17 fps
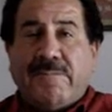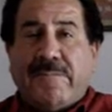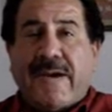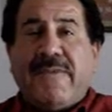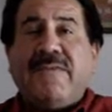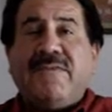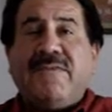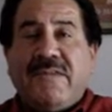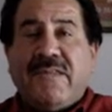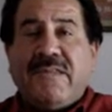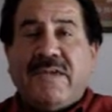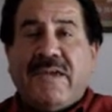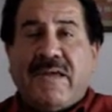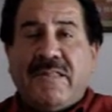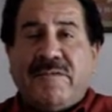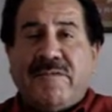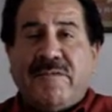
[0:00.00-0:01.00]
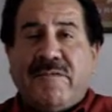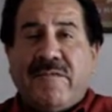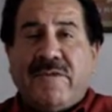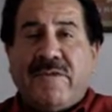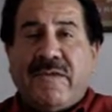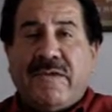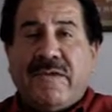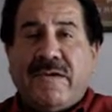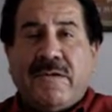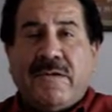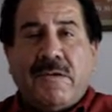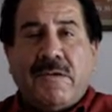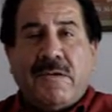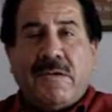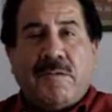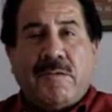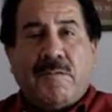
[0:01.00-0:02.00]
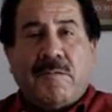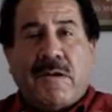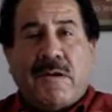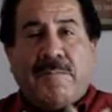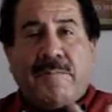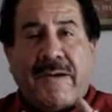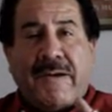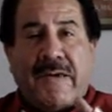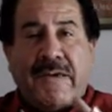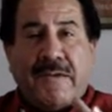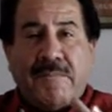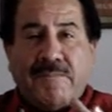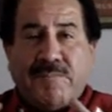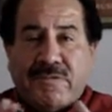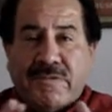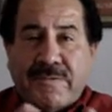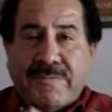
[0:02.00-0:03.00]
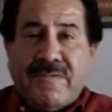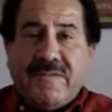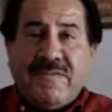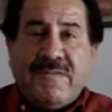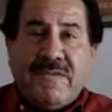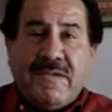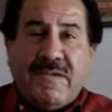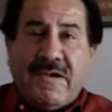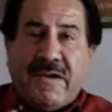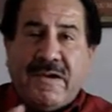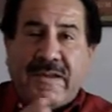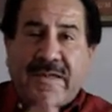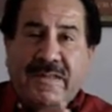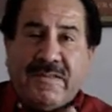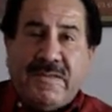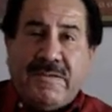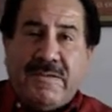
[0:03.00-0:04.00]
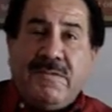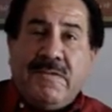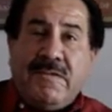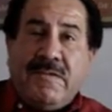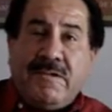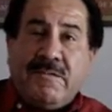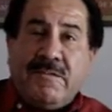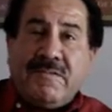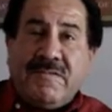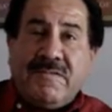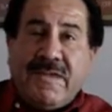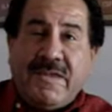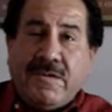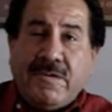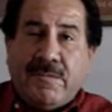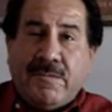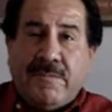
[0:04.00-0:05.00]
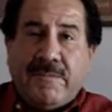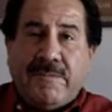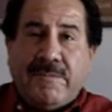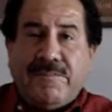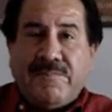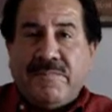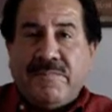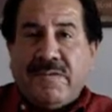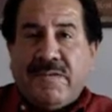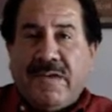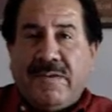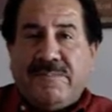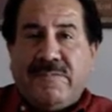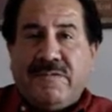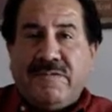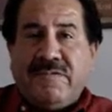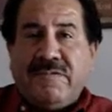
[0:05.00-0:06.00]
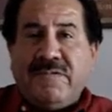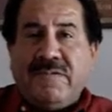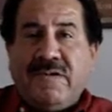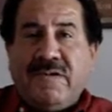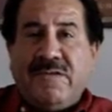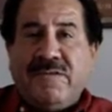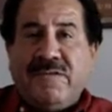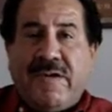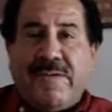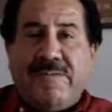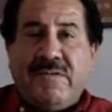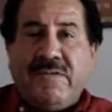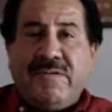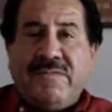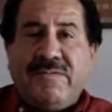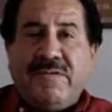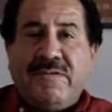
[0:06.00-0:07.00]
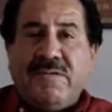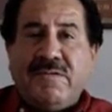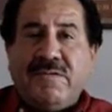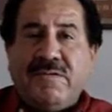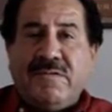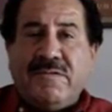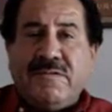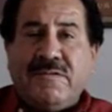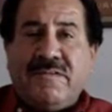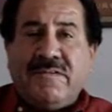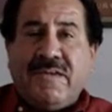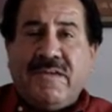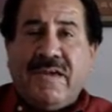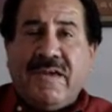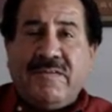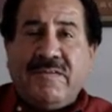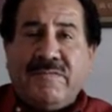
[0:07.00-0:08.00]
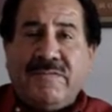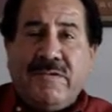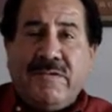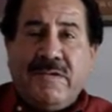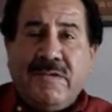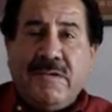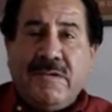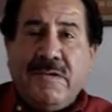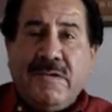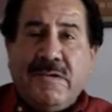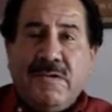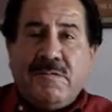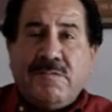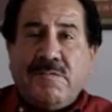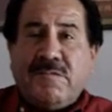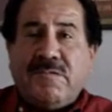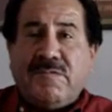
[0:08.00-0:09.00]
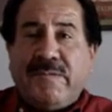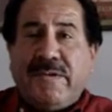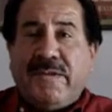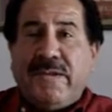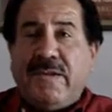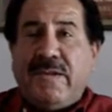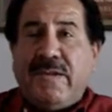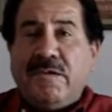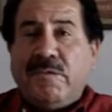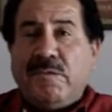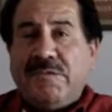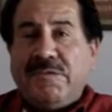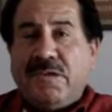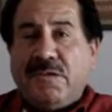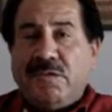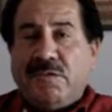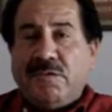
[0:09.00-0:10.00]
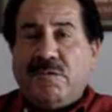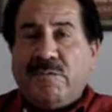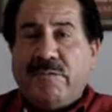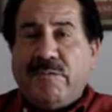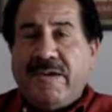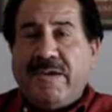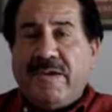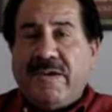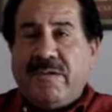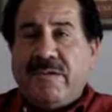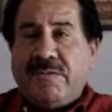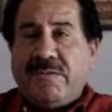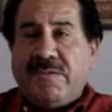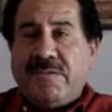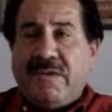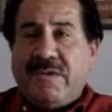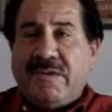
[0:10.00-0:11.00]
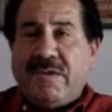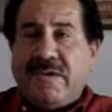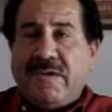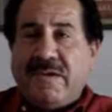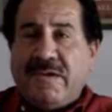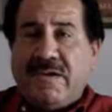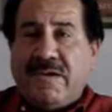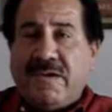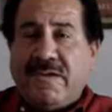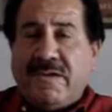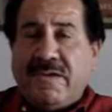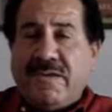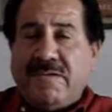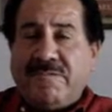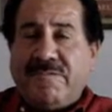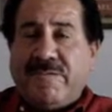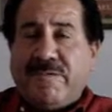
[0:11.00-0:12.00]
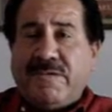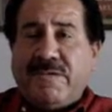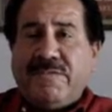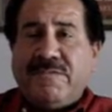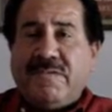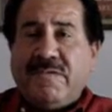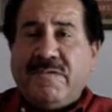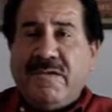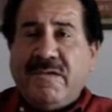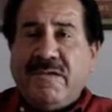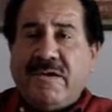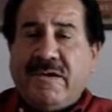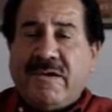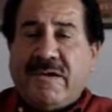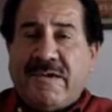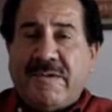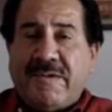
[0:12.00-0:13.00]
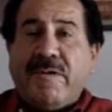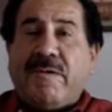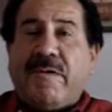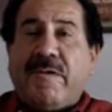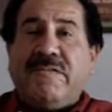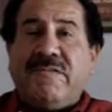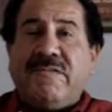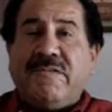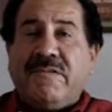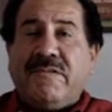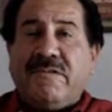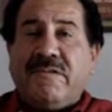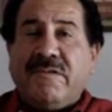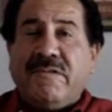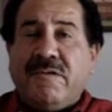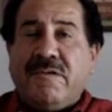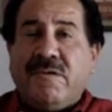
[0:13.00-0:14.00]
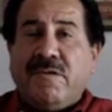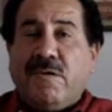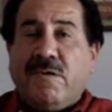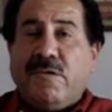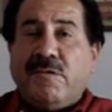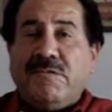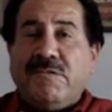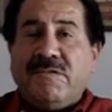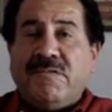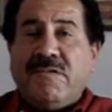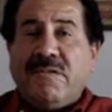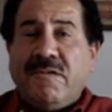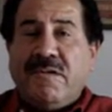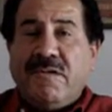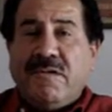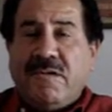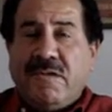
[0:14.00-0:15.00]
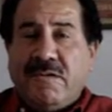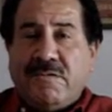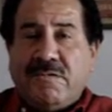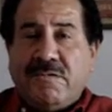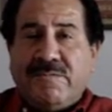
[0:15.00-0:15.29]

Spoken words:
by the state of California, whereby previously an activity that was legal, a person driving a vehicle in the state of California, was made illegal when they took away or they enforced immigration codes in